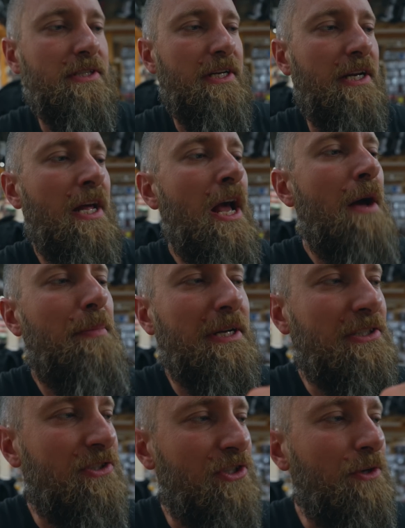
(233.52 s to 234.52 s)
in it. But
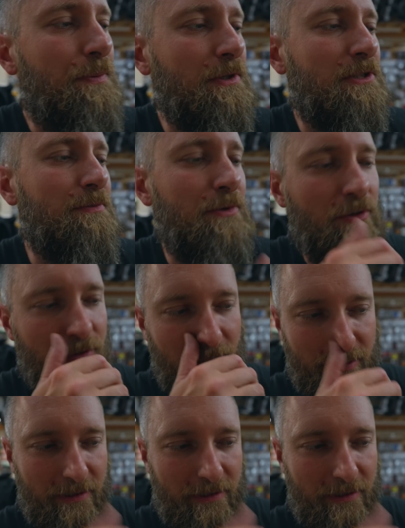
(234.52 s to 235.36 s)
it's super smooth.